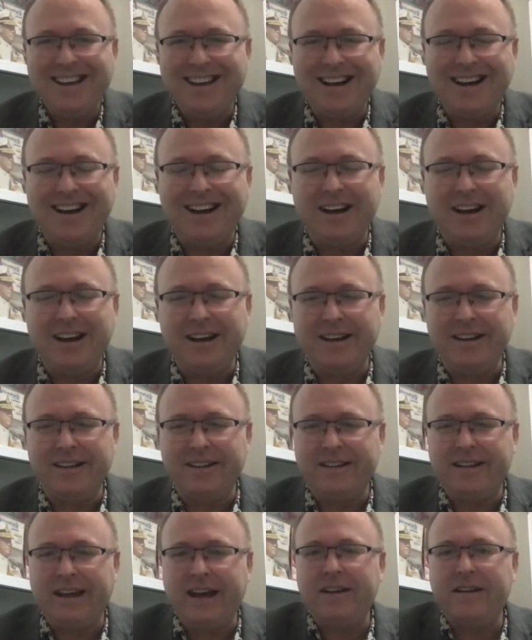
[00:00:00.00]

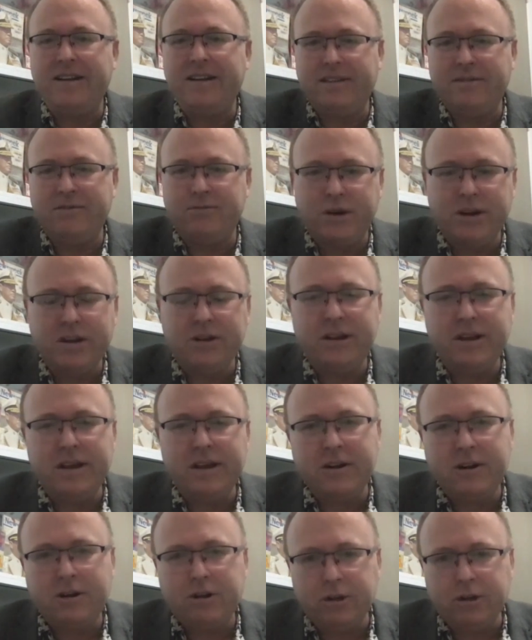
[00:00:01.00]
That really
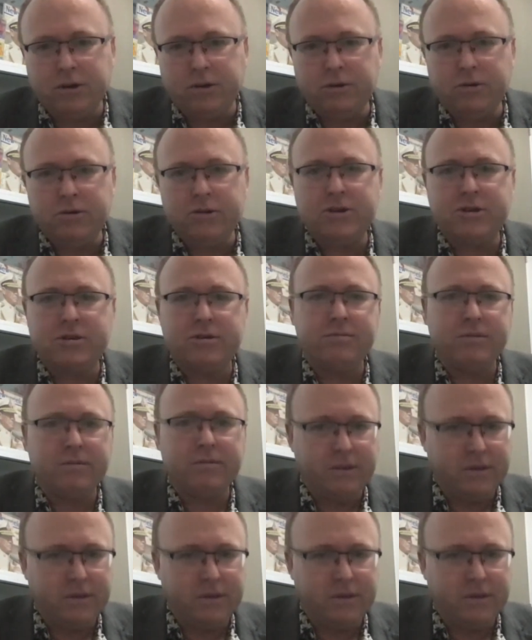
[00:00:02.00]
includes